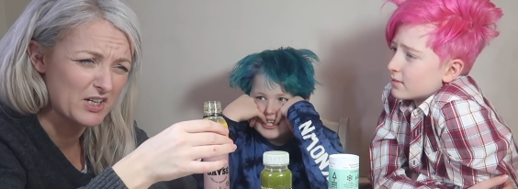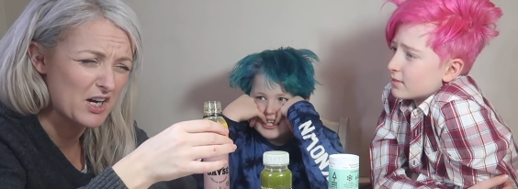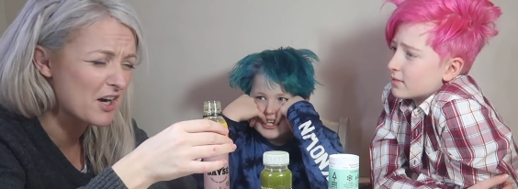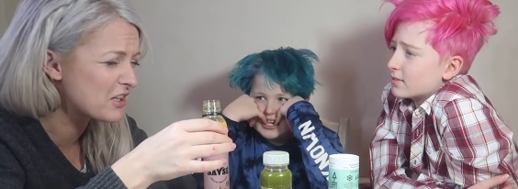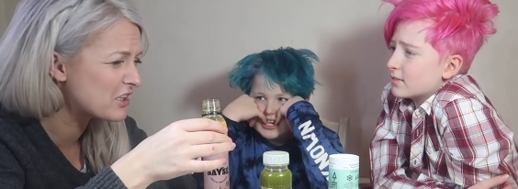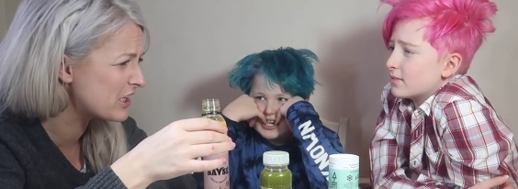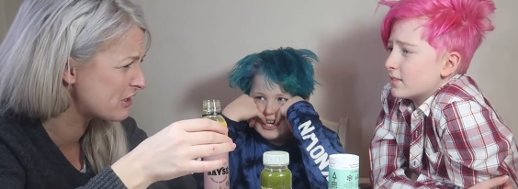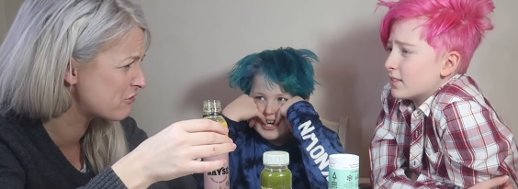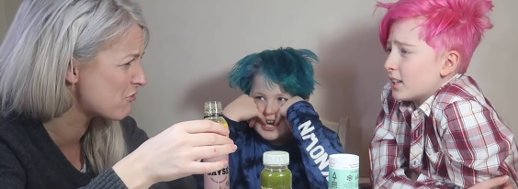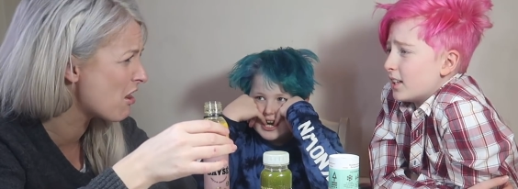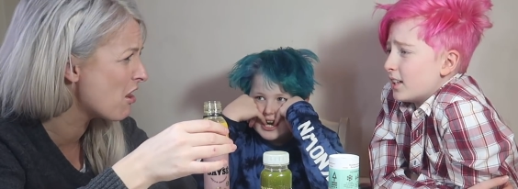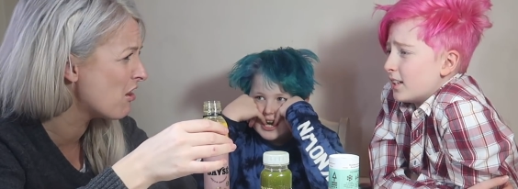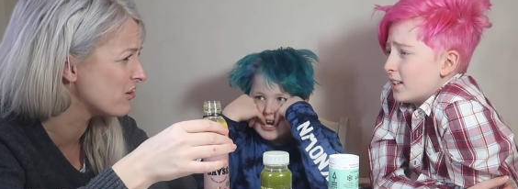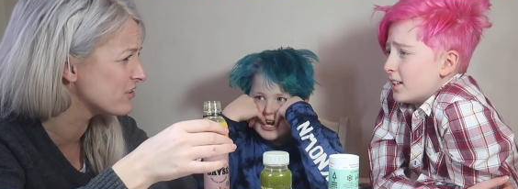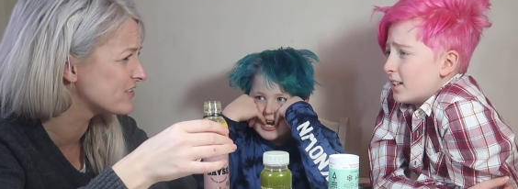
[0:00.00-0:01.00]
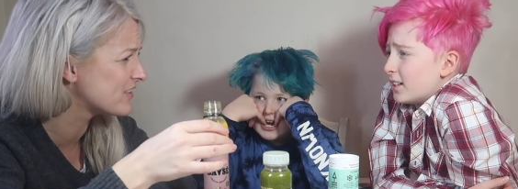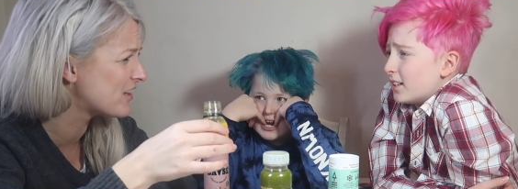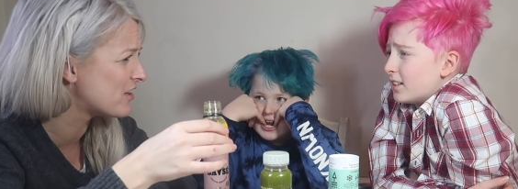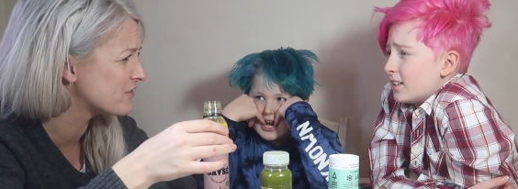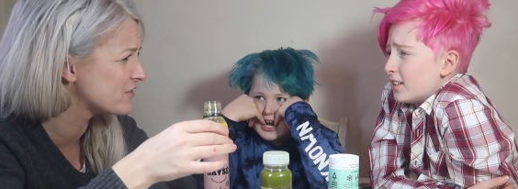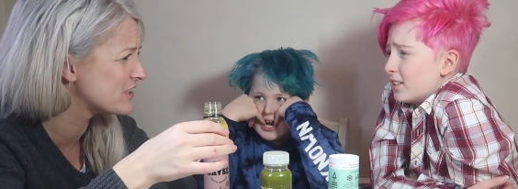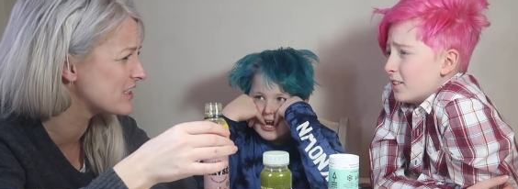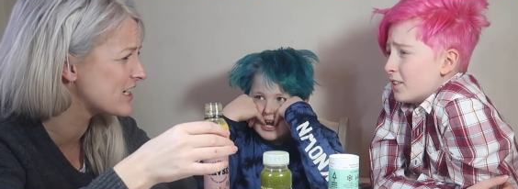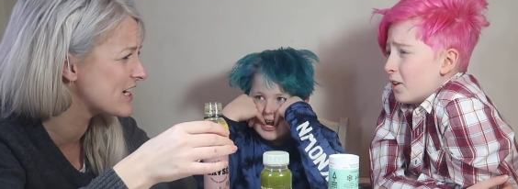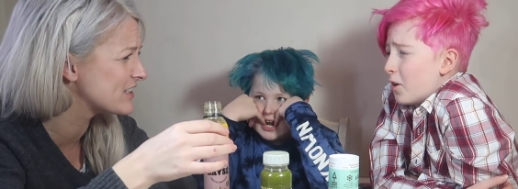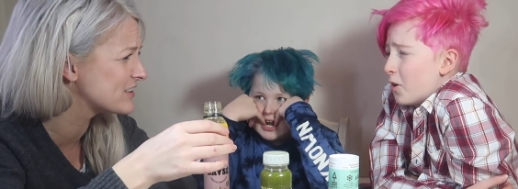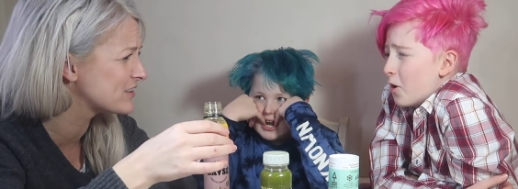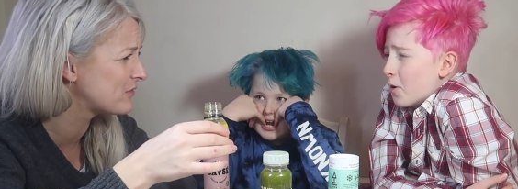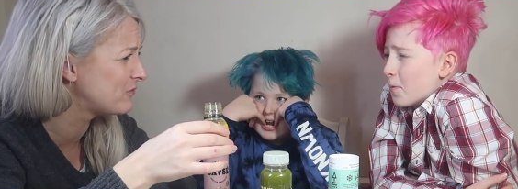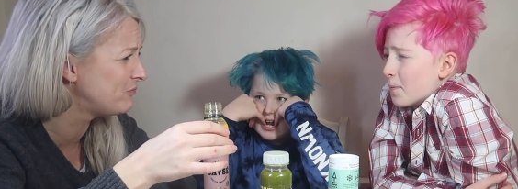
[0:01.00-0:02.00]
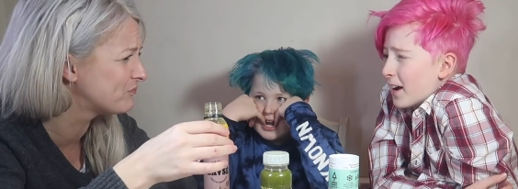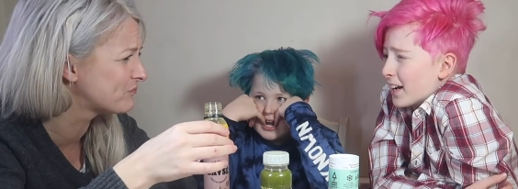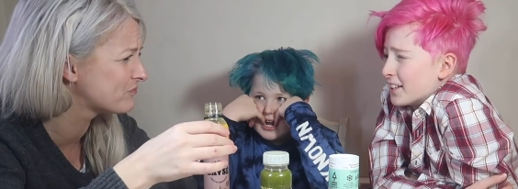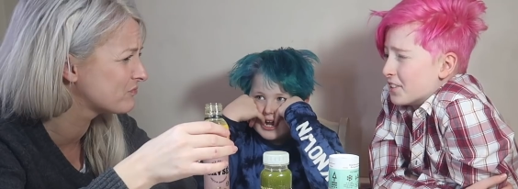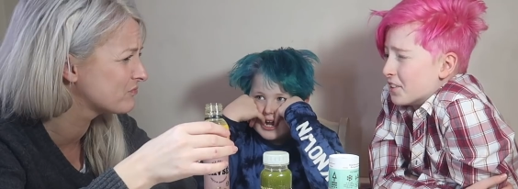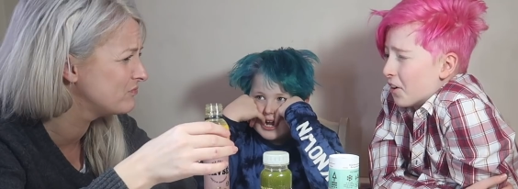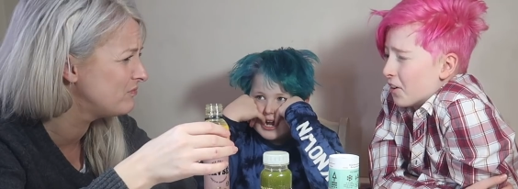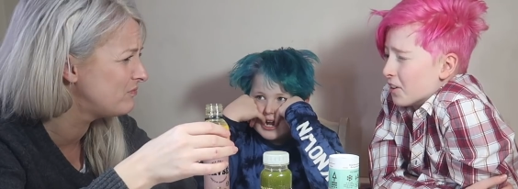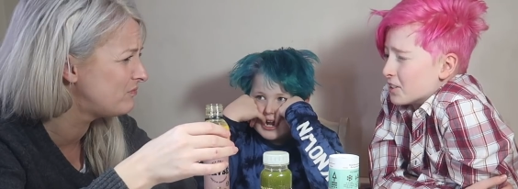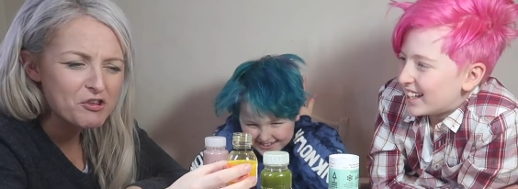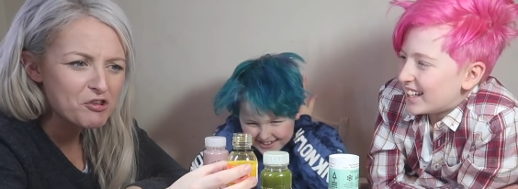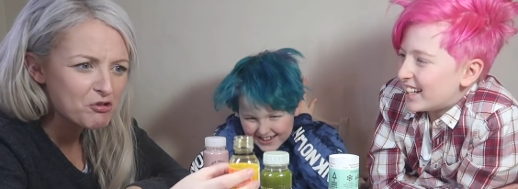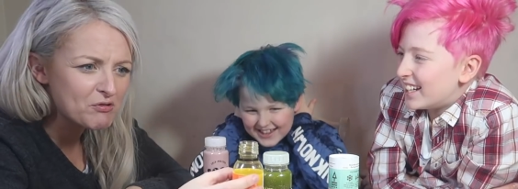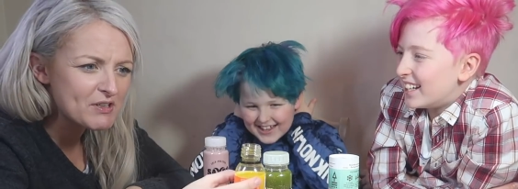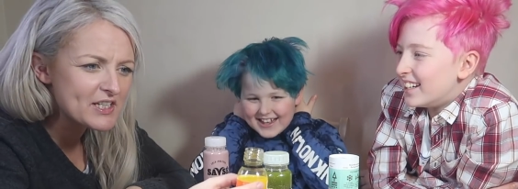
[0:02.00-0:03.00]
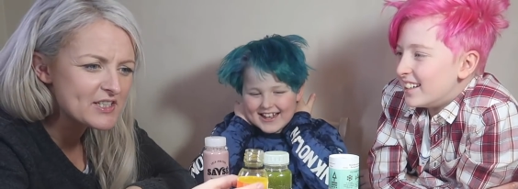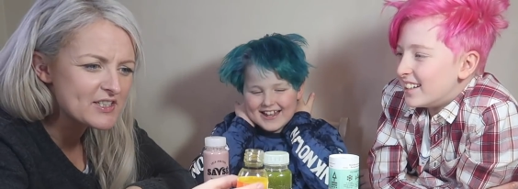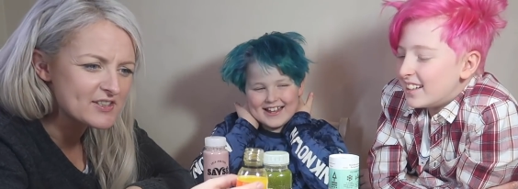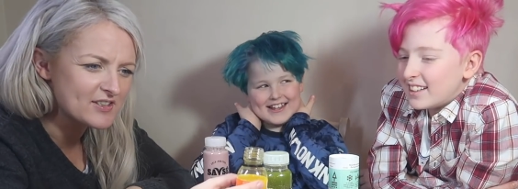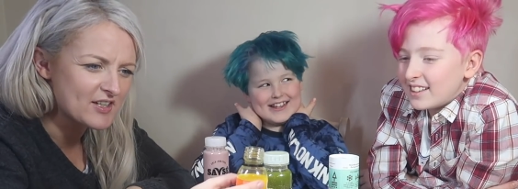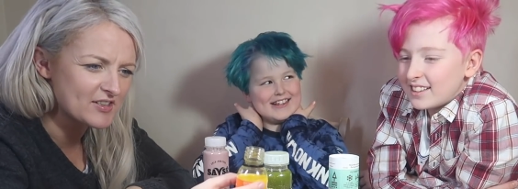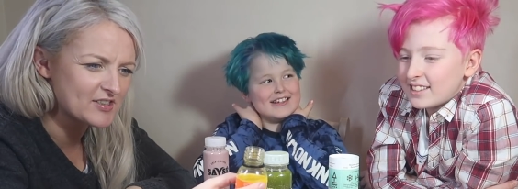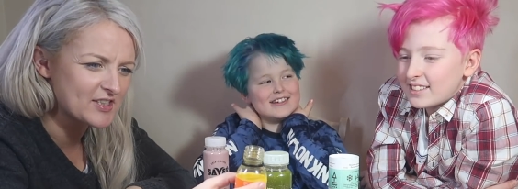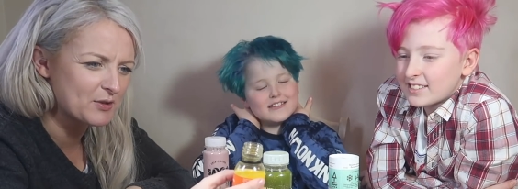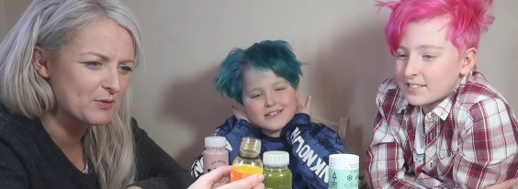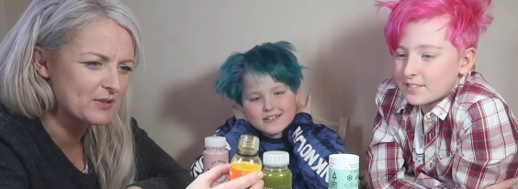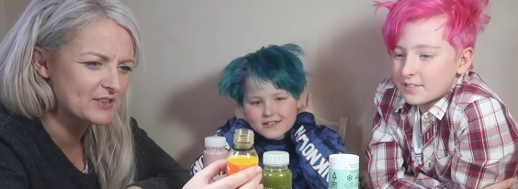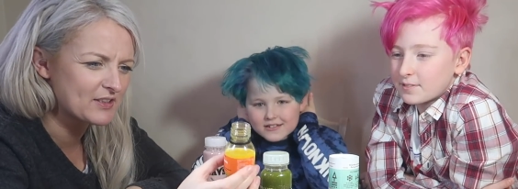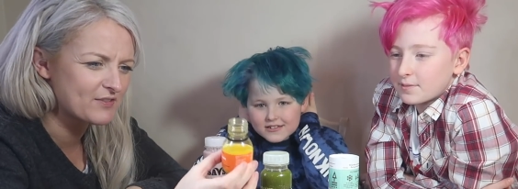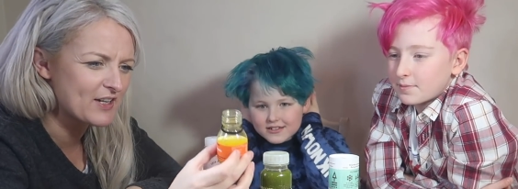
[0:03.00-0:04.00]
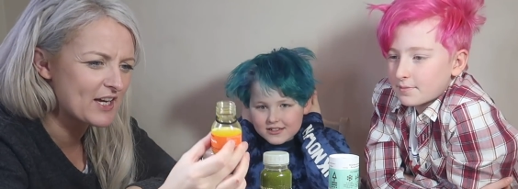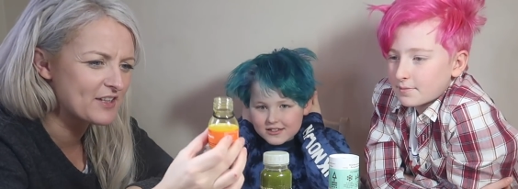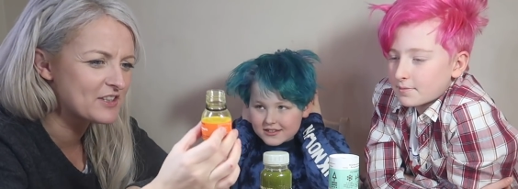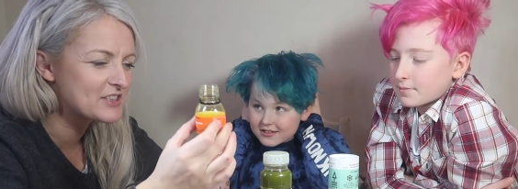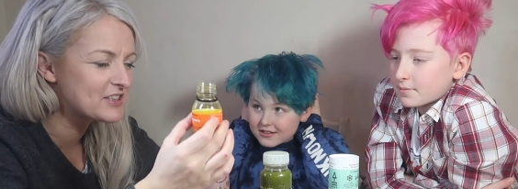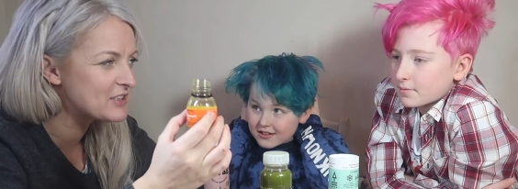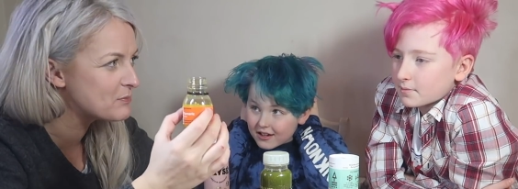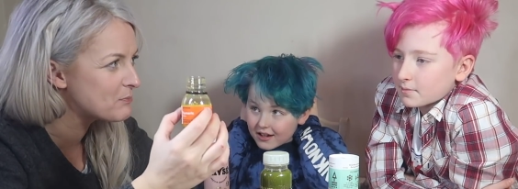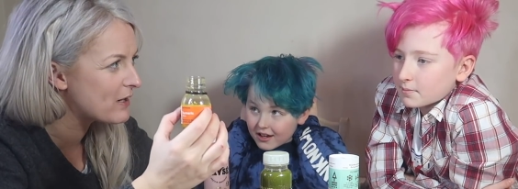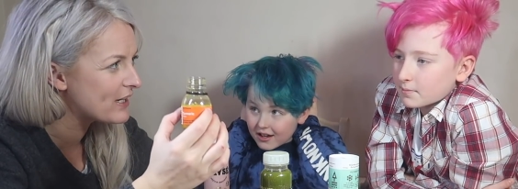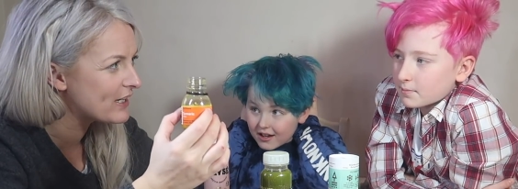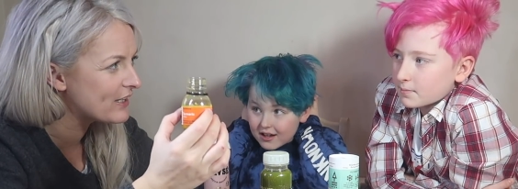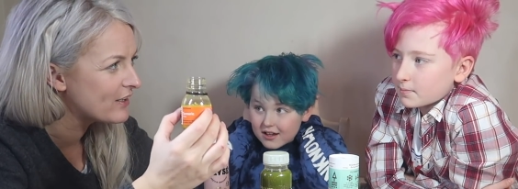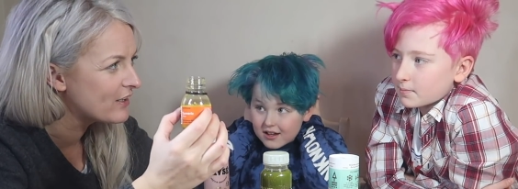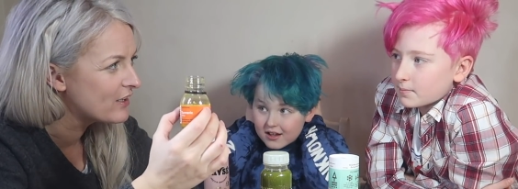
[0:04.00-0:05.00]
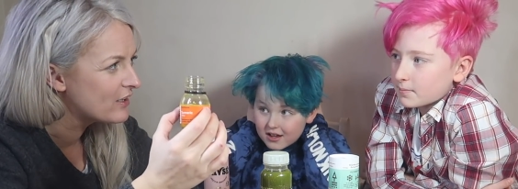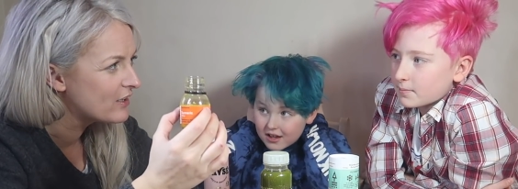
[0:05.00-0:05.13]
Speaker 1: Kind of like grass aftertaste. Oh my god. The three disgusting ones I've had, this is my